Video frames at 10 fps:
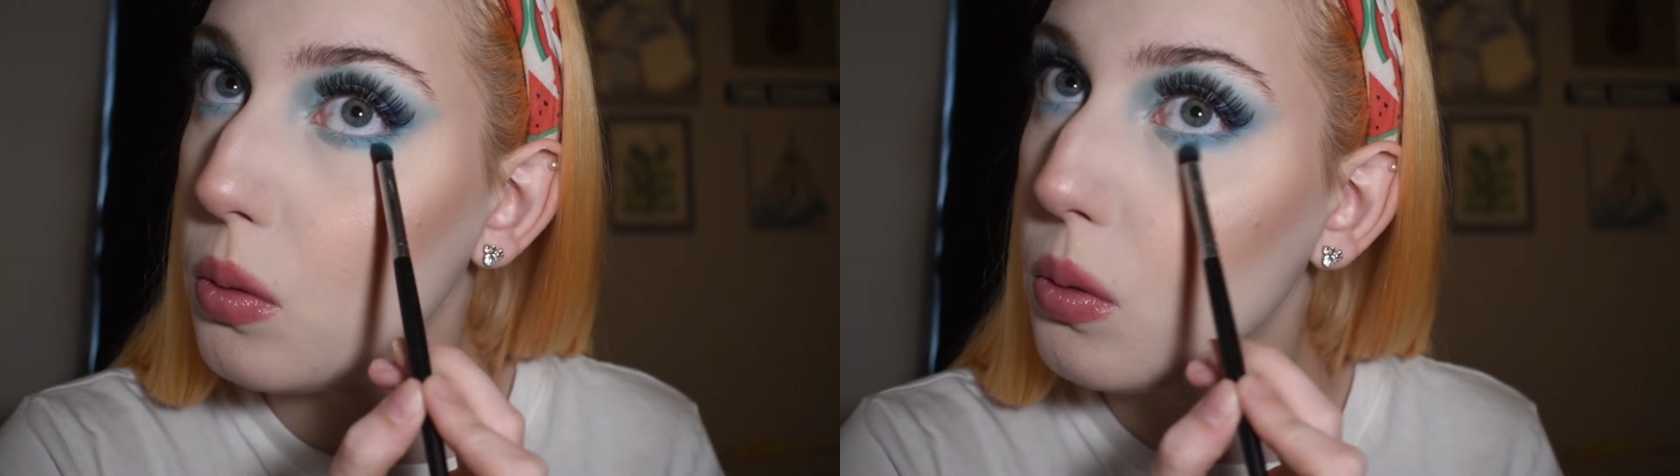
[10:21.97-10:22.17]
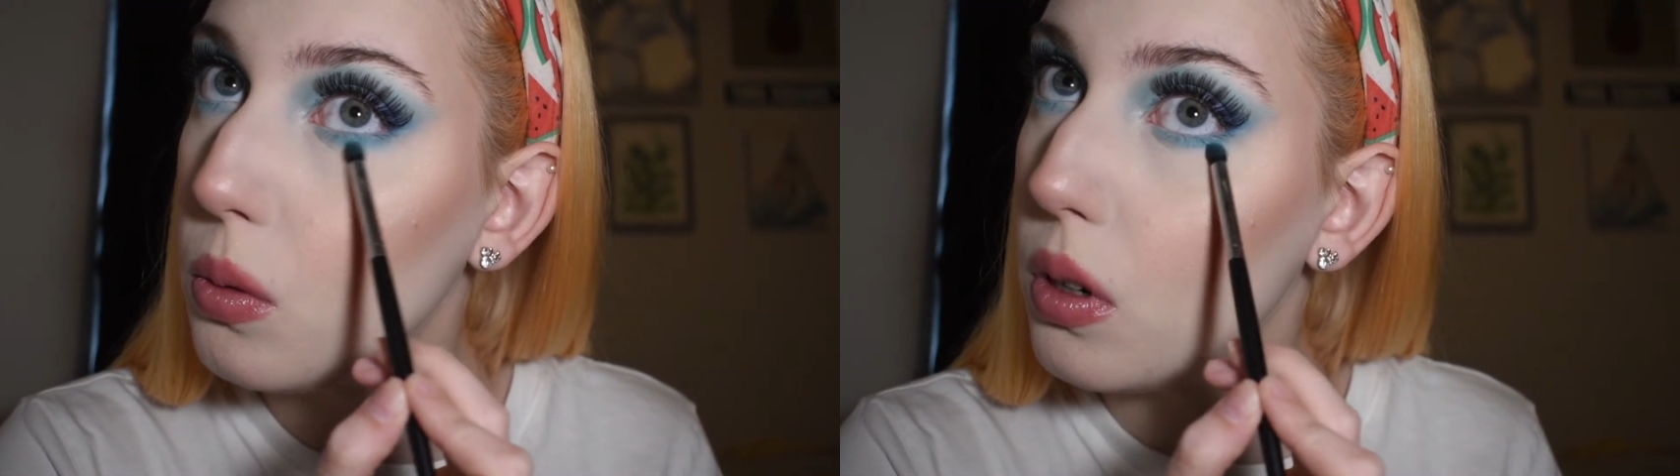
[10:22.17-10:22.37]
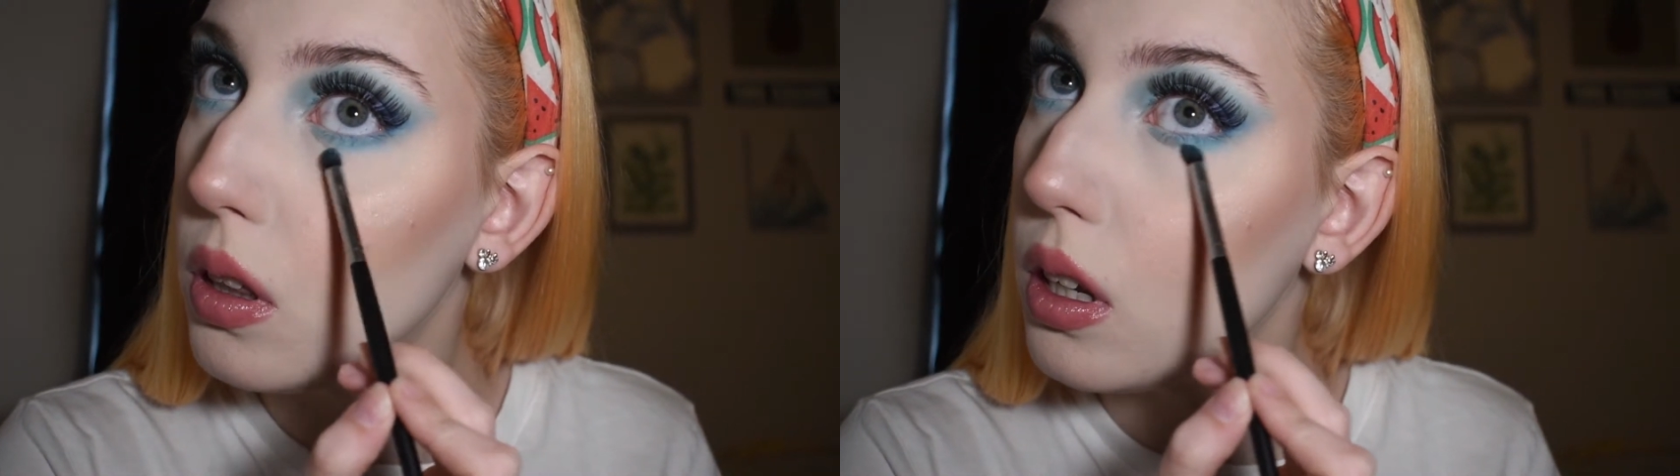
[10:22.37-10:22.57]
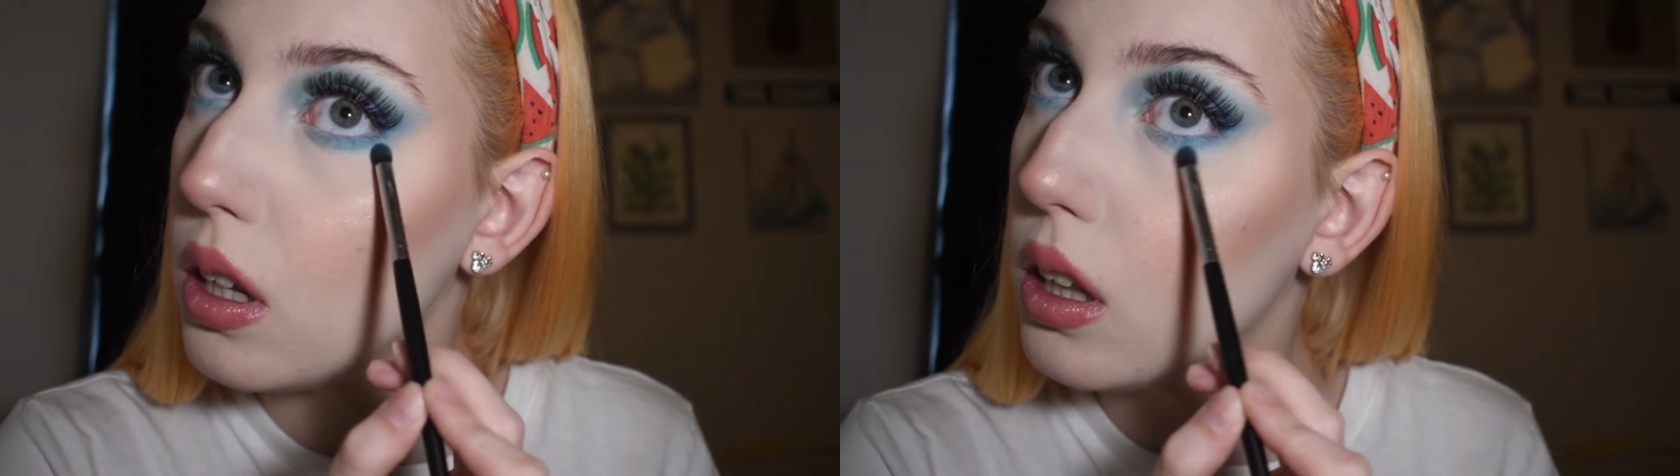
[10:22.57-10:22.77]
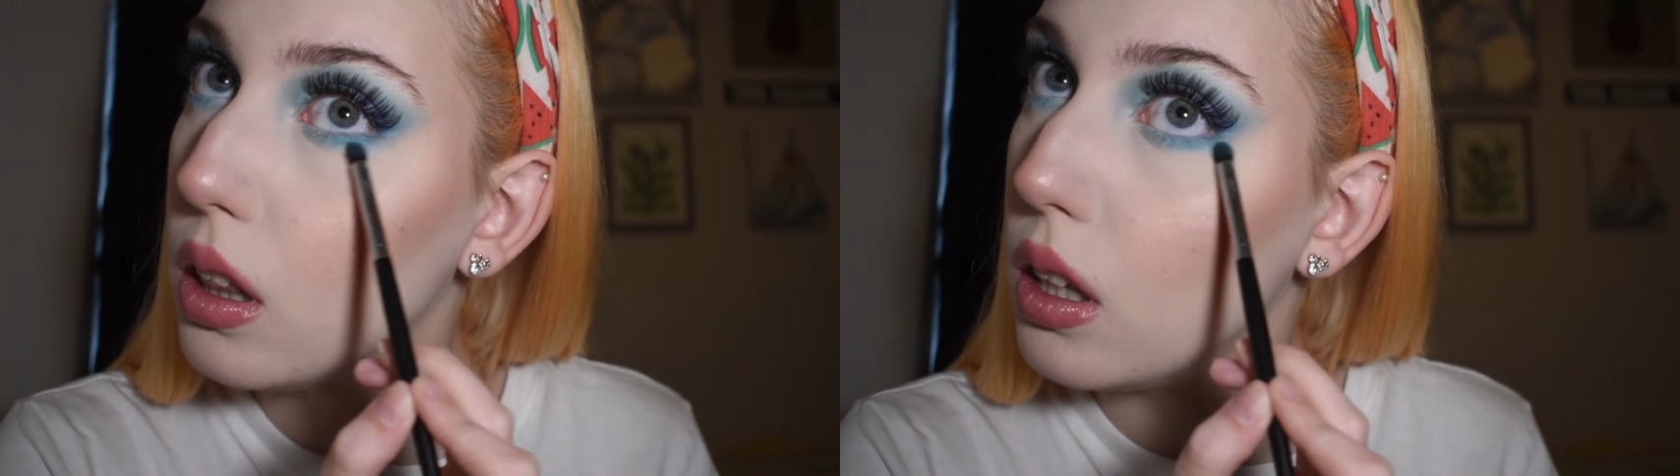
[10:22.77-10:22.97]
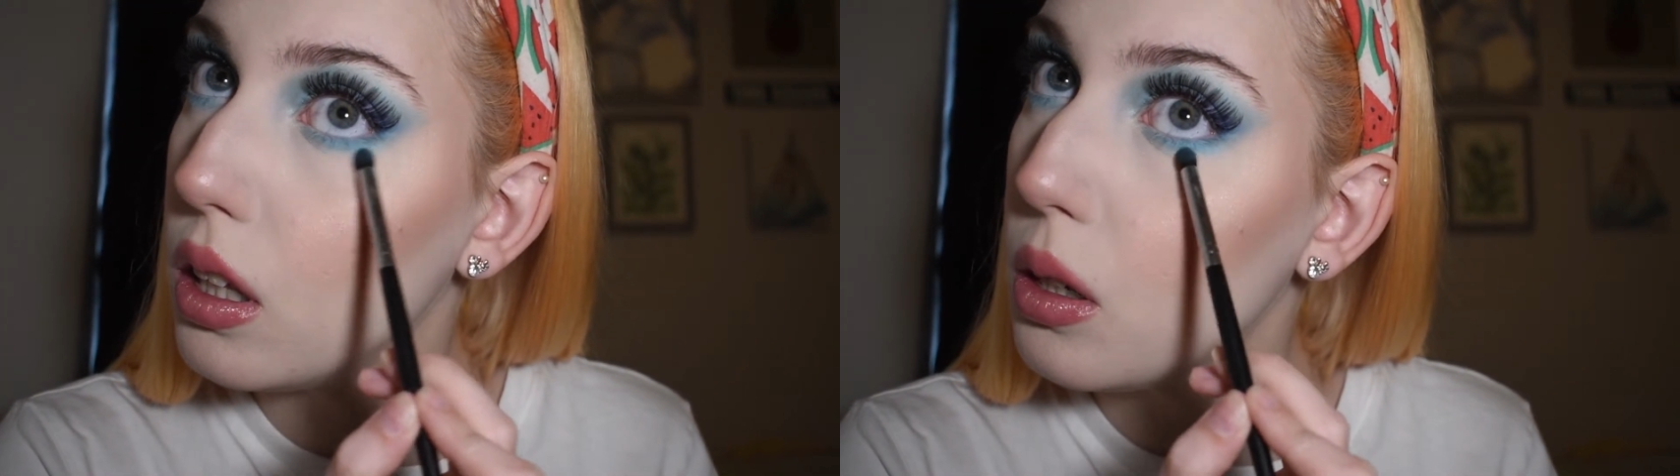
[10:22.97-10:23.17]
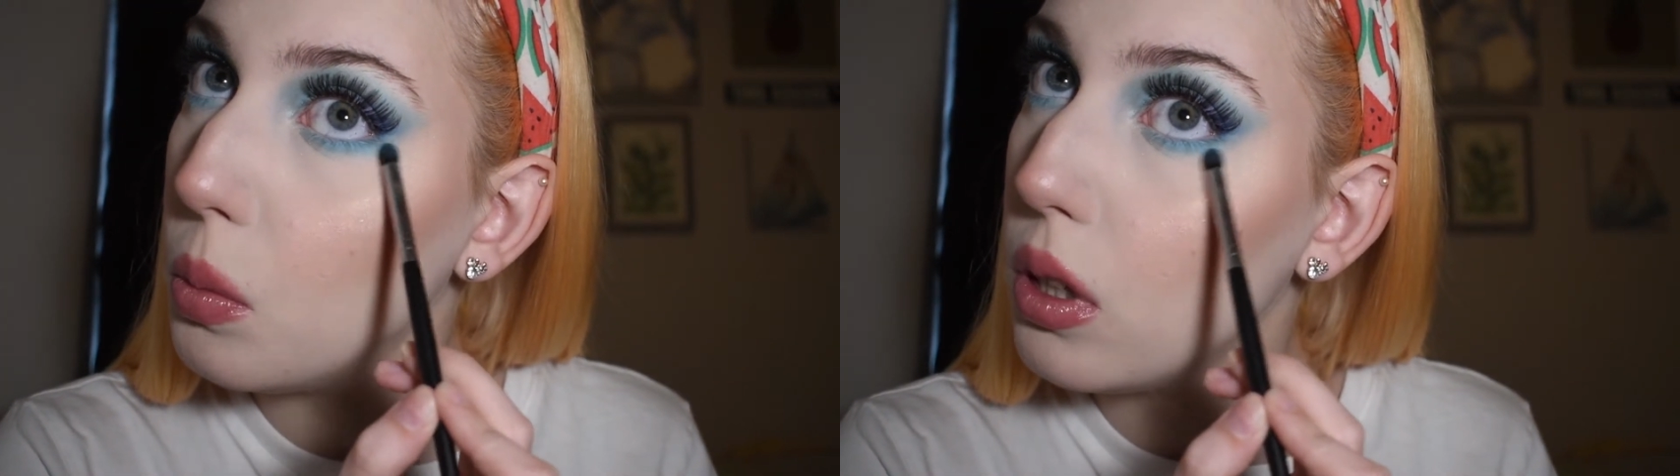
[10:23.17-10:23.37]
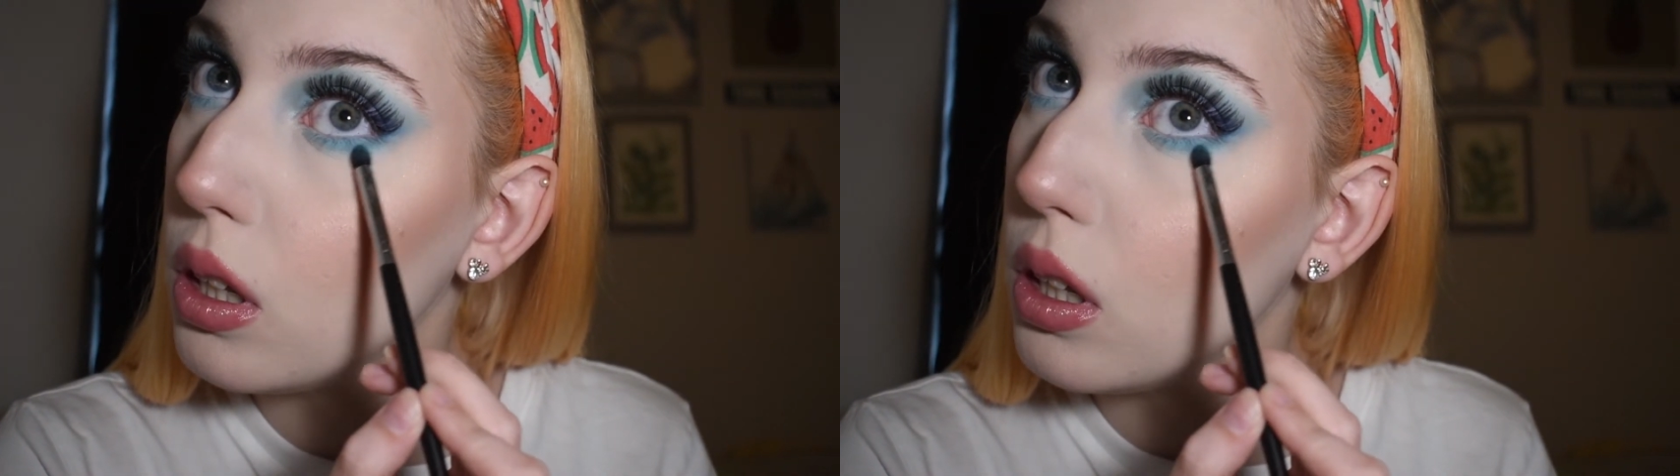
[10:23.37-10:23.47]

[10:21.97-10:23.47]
run that a little bit